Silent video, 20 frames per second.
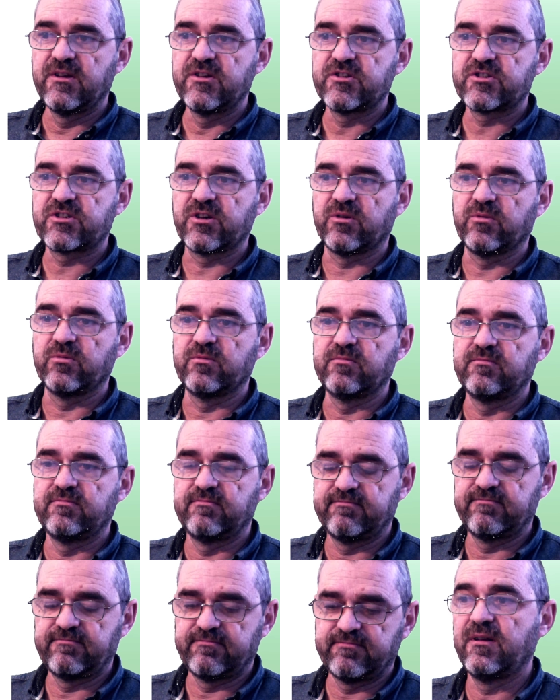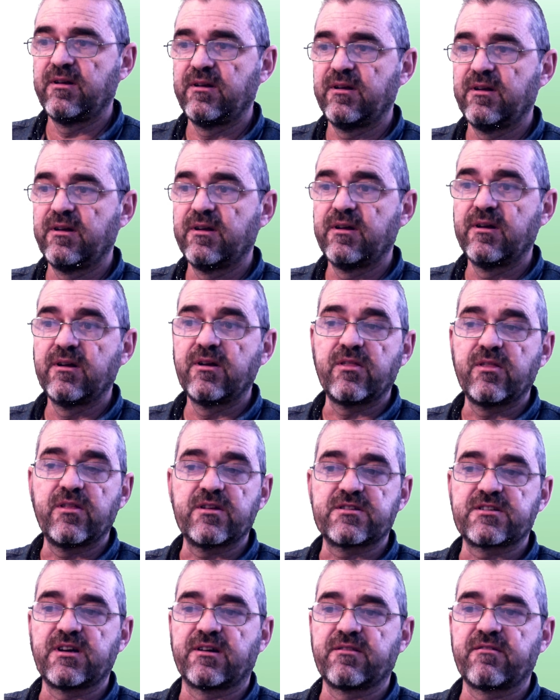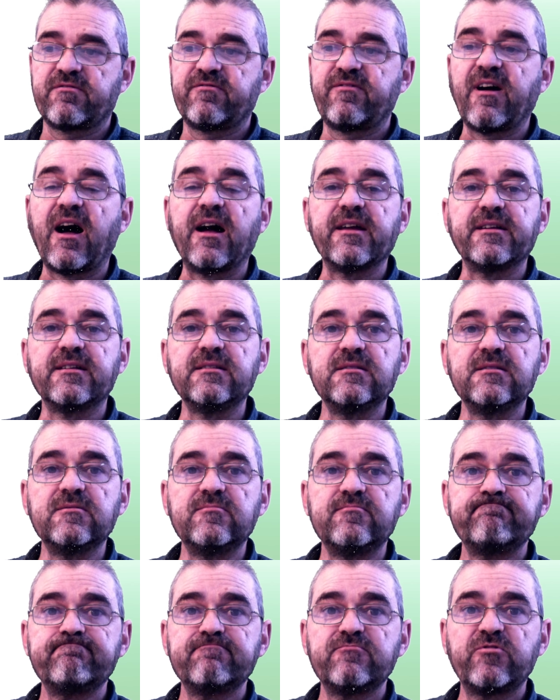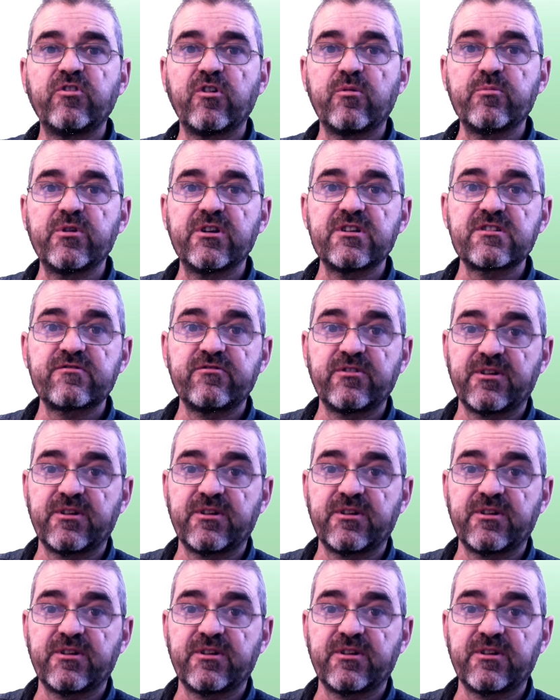So these are the final formulas